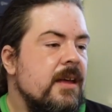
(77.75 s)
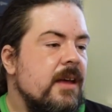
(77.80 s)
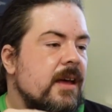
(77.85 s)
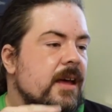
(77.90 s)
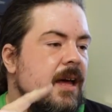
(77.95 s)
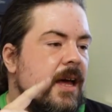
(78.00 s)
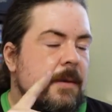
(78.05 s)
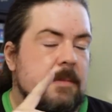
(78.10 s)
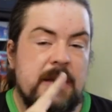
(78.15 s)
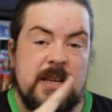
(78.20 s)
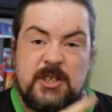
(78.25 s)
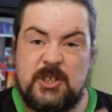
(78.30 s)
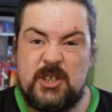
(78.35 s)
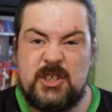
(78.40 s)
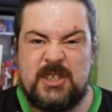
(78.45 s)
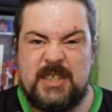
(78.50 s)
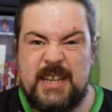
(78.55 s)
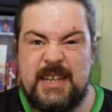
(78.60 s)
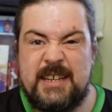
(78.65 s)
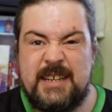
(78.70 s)

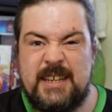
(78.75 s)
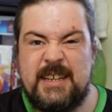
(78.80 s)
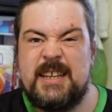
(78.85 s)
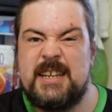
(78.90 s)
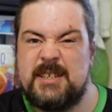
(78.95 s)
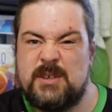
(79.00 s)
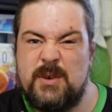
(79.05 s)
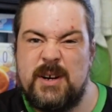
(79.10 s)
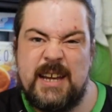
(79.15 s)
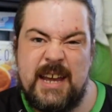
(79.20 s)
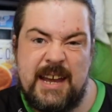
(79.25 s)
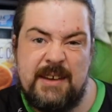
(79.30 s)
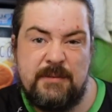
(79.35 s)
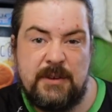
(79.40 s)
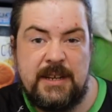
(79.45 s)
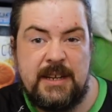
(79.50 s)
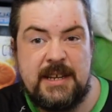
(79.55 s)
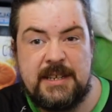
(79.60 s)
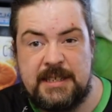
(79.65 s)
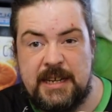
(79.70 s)
It's quite
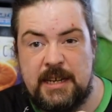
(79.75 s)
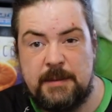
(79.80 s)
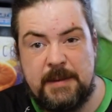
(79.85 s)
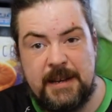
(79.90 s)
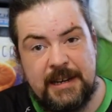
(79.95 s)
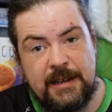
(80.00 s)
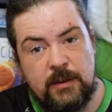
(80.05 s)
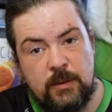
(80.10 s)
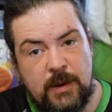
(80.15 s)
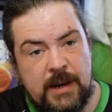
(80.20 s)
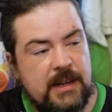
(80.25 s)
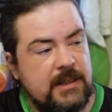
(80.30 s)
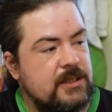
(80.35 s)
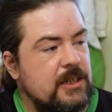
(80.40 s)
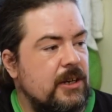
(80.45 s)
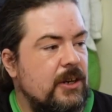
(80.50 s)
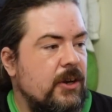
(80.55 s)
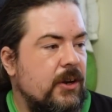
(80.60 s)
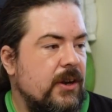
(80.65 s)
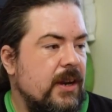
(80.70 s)
heavy, it's taken me a little while
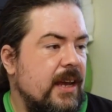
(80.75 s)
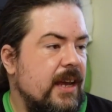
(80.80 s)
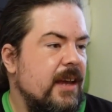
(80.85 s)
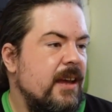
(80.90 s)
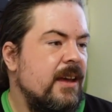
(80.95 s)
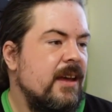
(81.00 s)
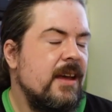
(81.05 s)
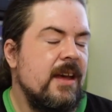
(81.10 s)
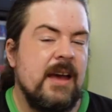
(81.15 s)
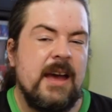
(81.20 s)
to learn it,